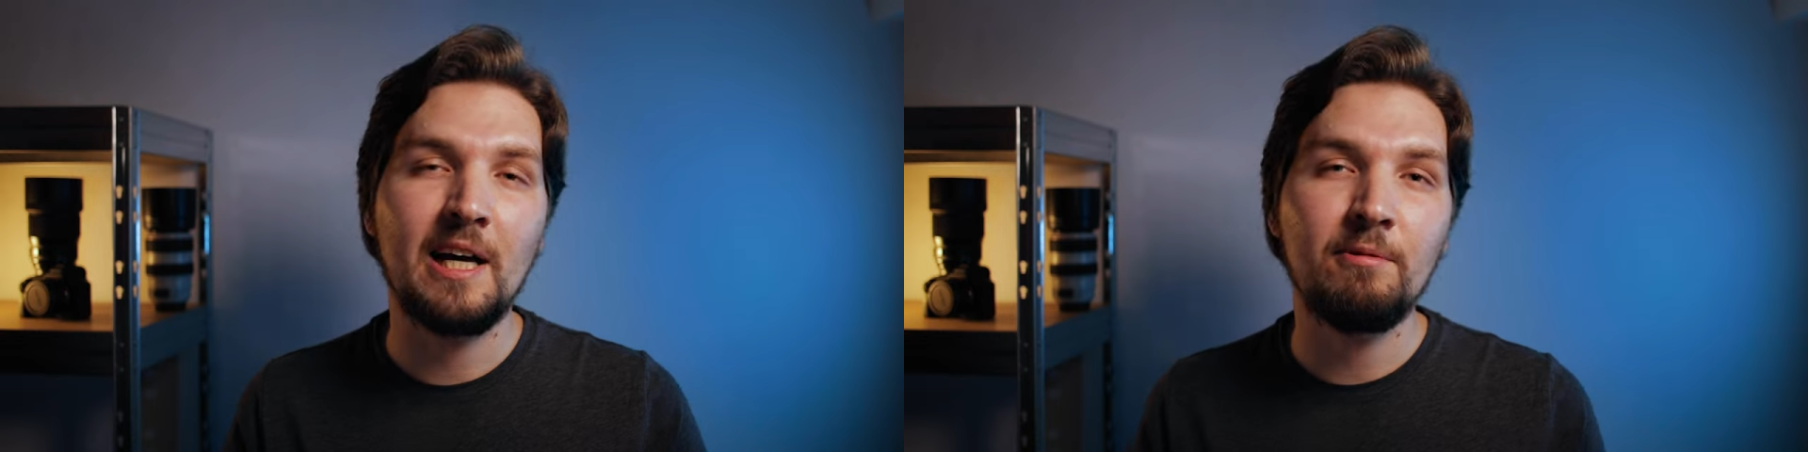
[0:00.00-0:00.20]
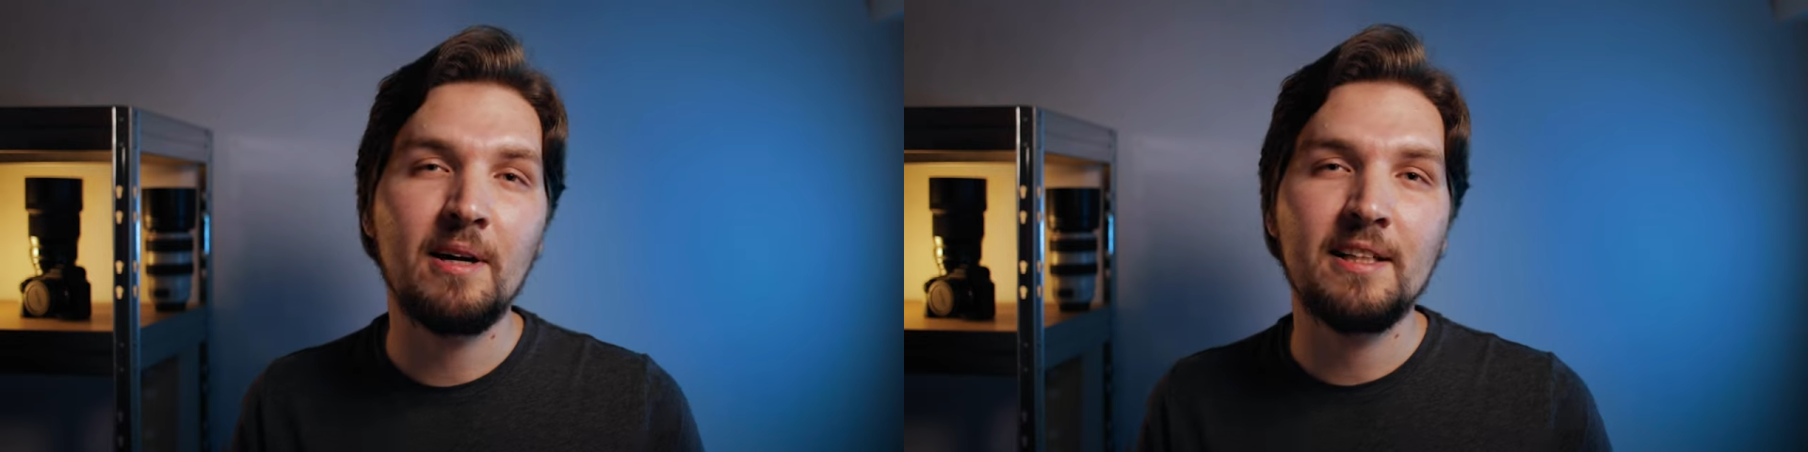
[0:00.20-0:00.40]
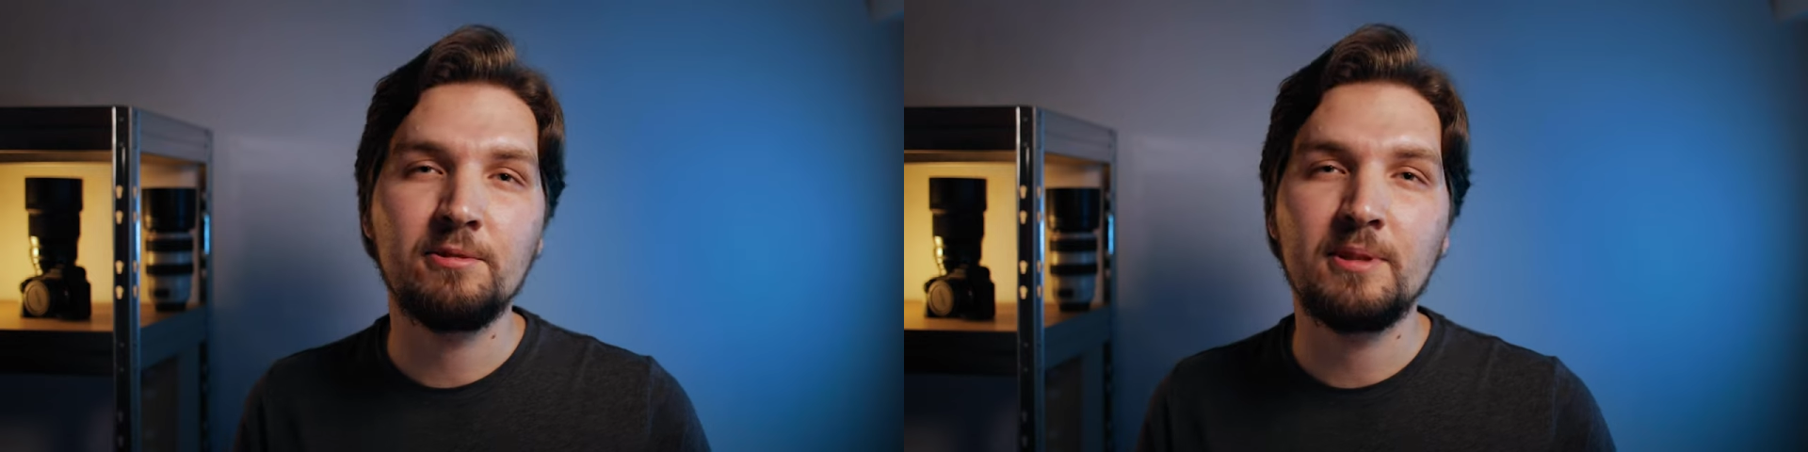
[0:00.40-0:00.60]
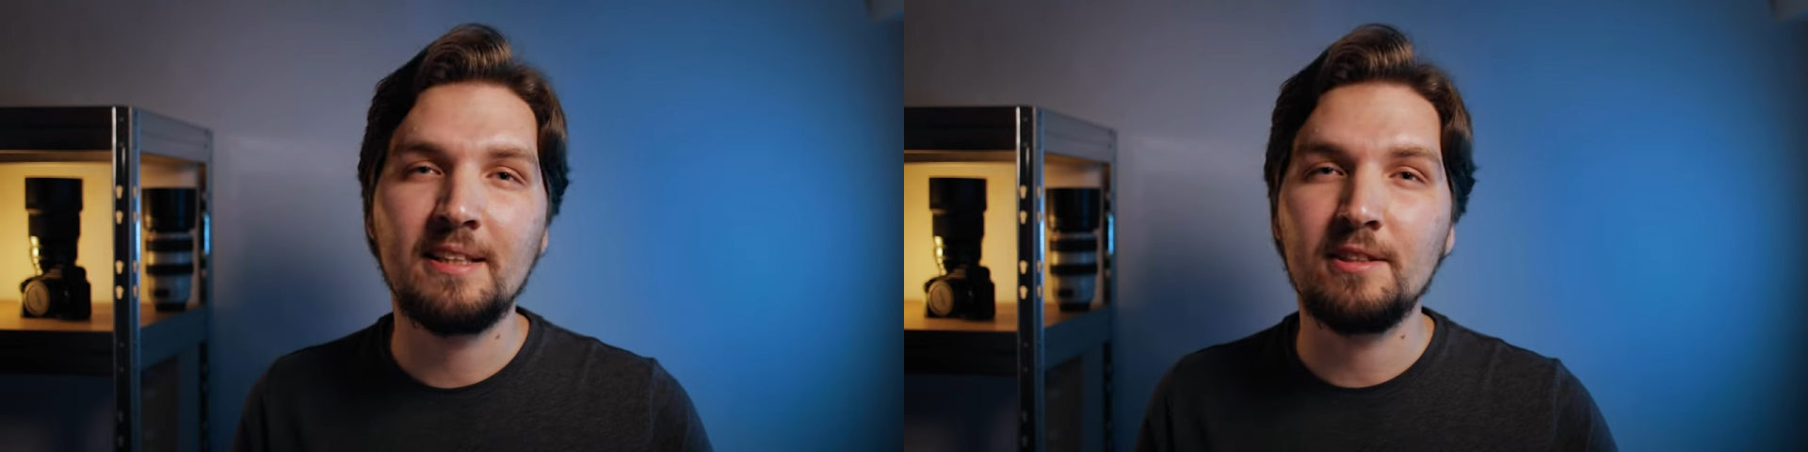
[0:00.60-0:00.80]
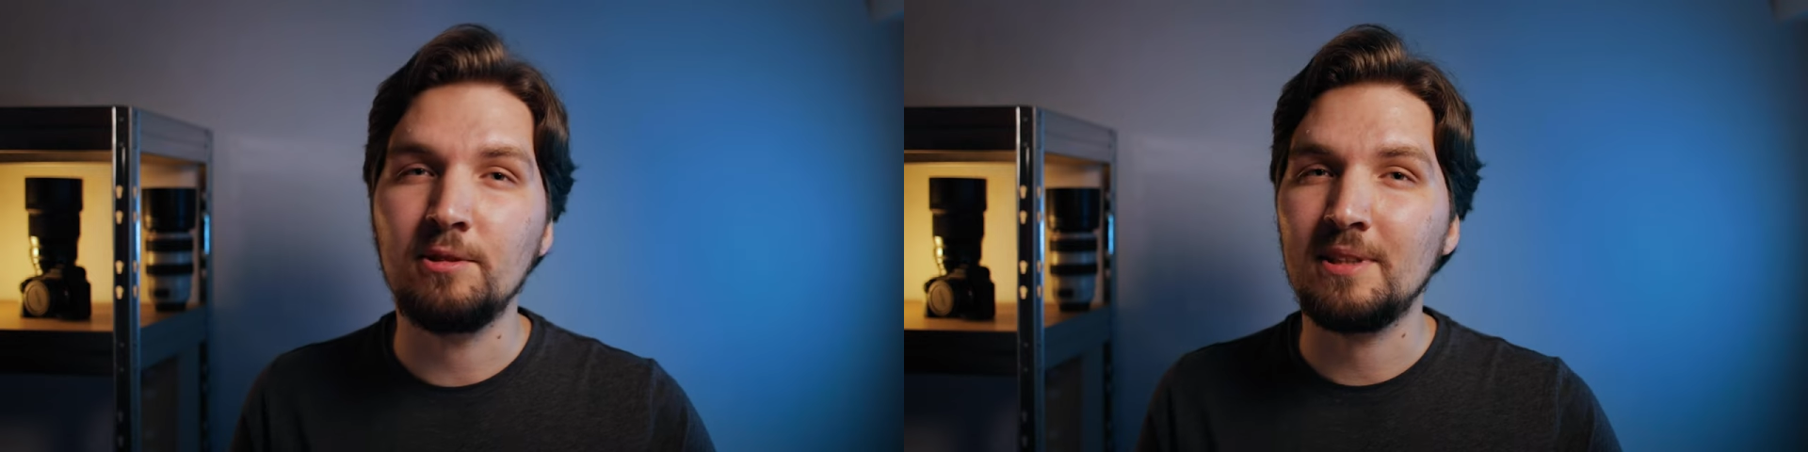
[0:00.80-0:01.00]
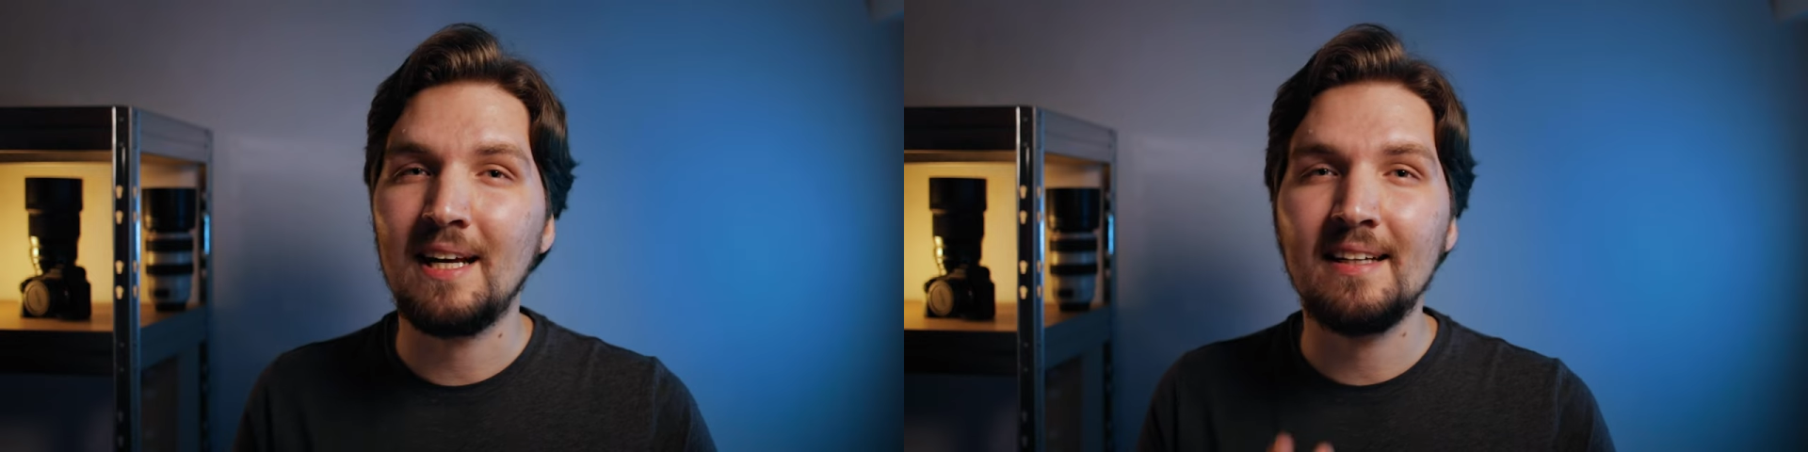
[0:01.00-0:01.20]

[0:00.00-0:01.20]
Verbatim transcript: how I create create those